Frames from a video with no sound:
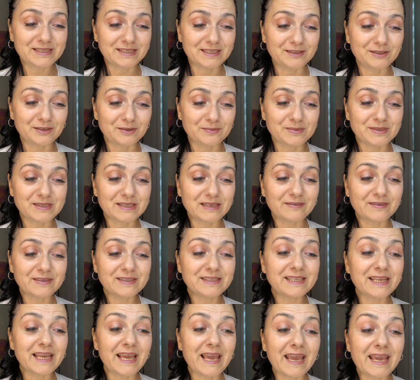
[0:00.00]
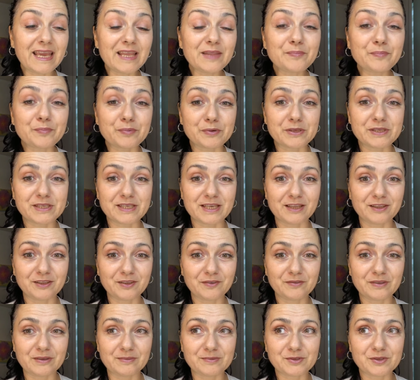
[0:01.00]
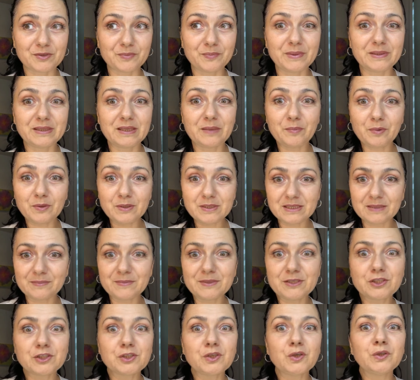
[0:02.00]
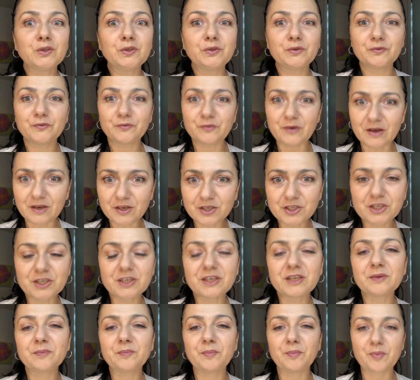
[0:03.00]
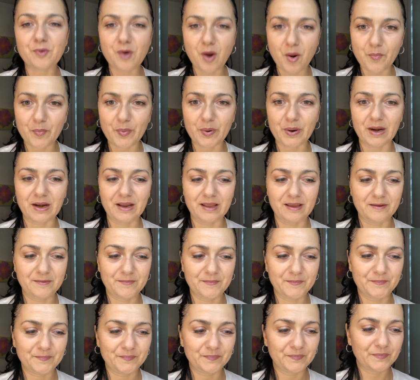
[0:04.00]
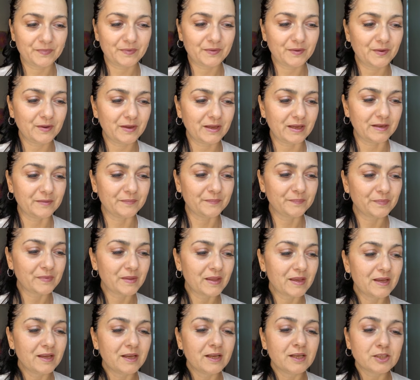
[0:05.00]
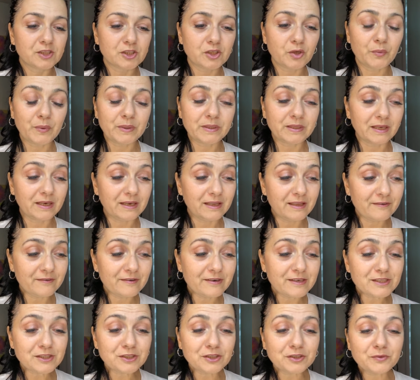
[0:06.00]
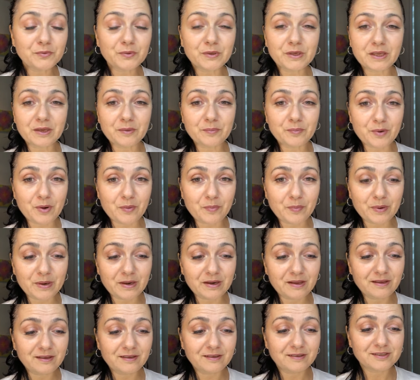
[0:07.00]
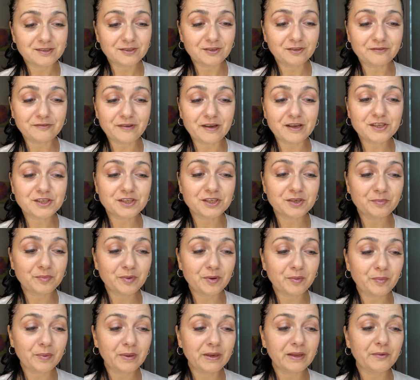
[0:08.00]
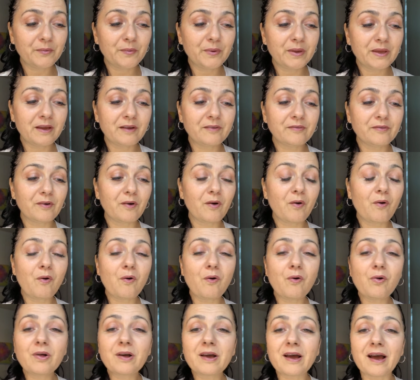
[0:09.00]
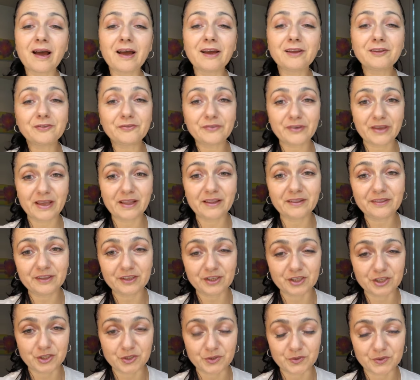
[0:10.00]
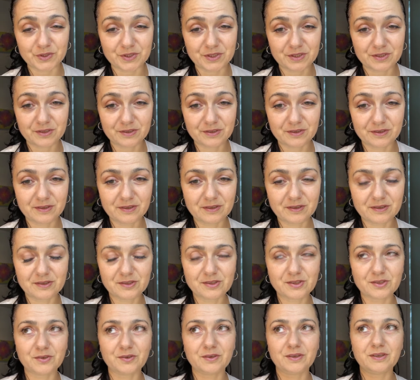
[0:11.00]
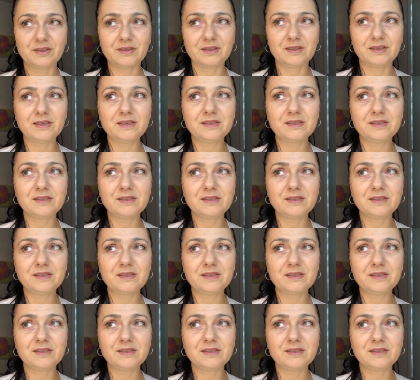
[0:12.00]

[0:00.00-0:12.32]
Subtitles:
And metabolic syndrome, 78% of them. So metabolism is not functioning properly. Okay, so when the liver is not working properly, it's not functioning properly, we have all kind of health issues.